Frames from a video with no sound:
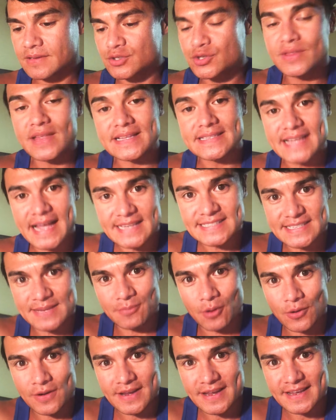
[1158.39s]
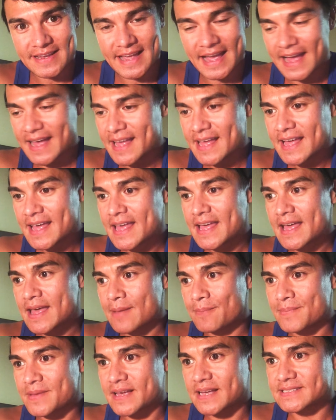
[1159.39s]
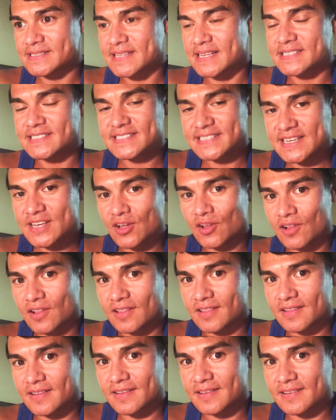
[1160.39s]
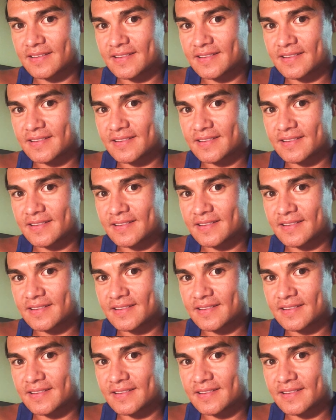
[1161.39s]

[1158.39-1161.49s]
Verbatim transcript: to that testimony, yeah? Because the seal